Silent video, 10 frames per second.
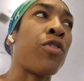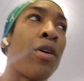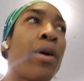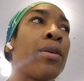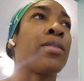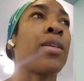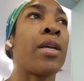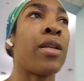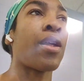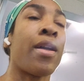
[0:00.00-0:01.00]
out how to
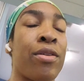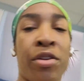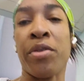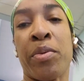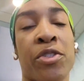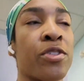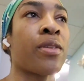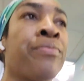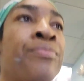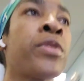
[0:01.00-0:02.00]
sign it. I don't know, it was just,
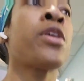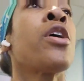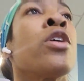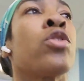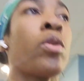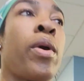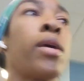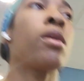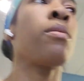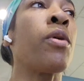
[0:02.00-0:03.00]
so
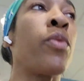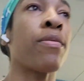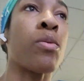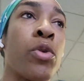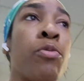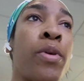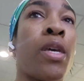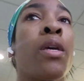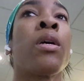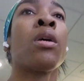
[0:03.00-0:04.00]
anyway, but we have somewhere to be.